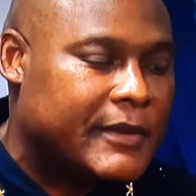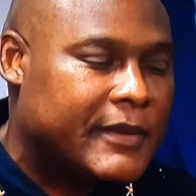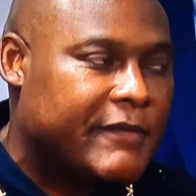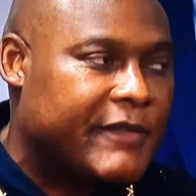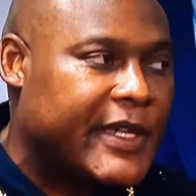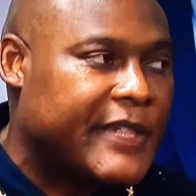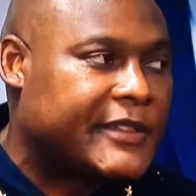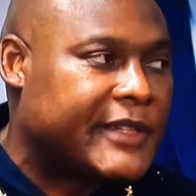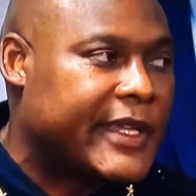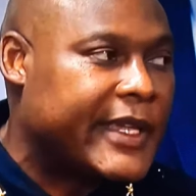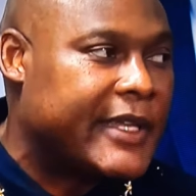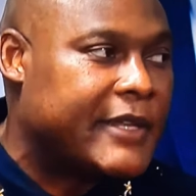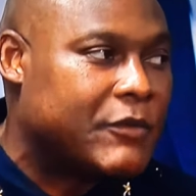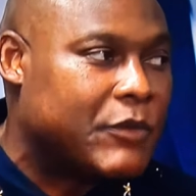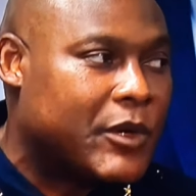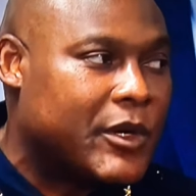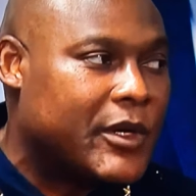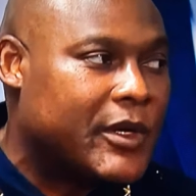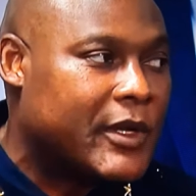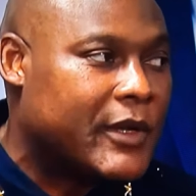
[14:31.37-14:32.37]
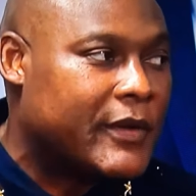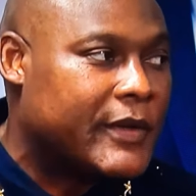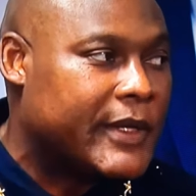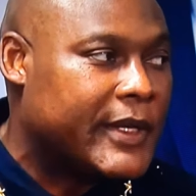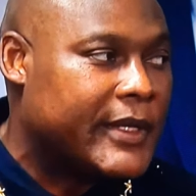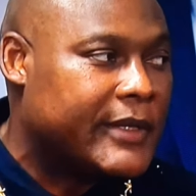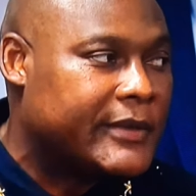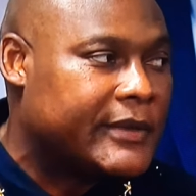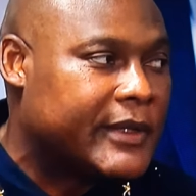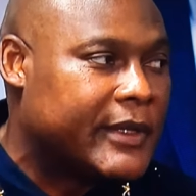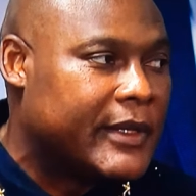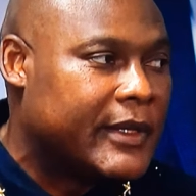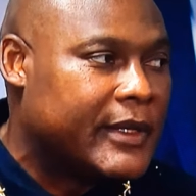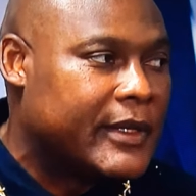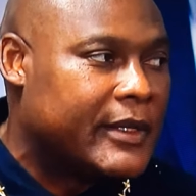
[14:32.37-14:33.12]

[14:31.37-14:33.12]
investigative work on this.